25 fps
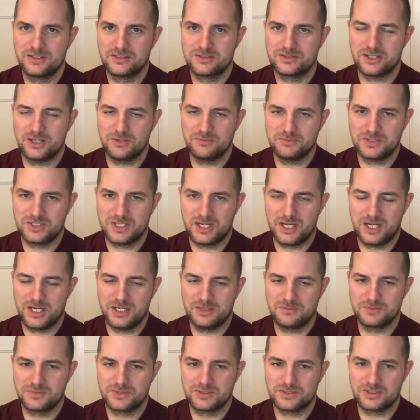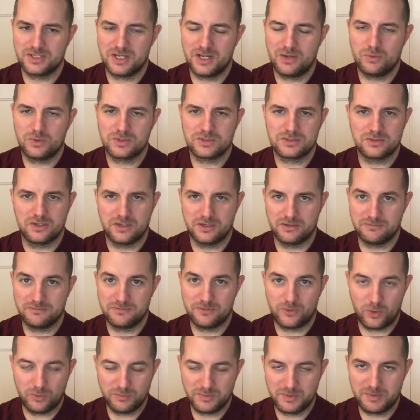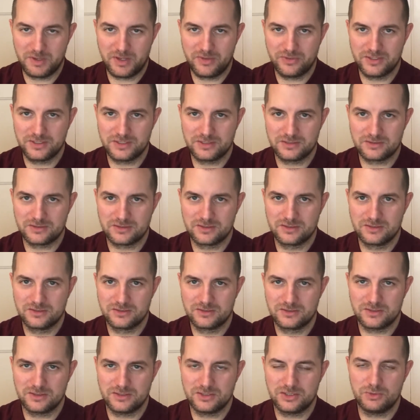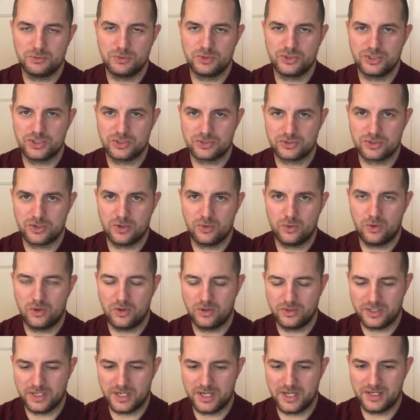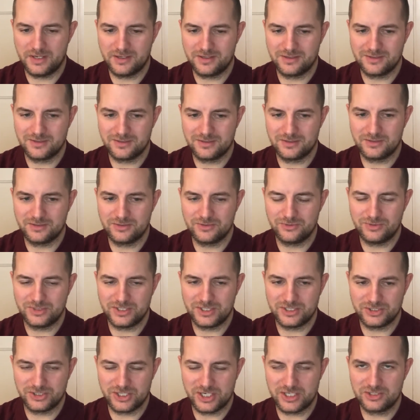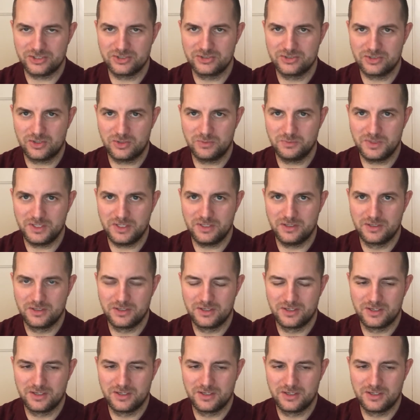Sometimes I was not informed about this. She would just go on and do the injections on me,